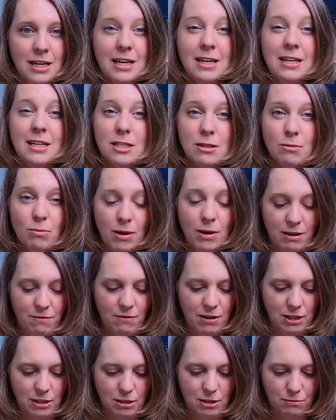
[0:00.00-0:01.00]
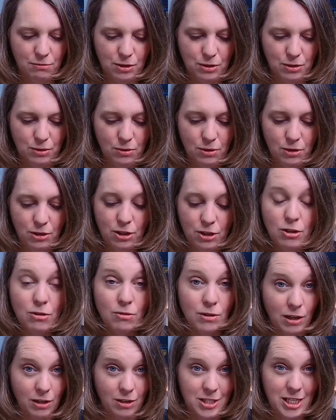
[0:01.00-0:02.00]
is weaving through
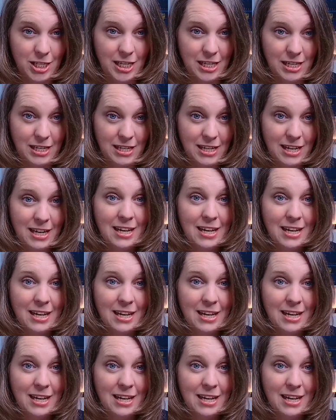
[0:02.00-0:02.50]
curiosity,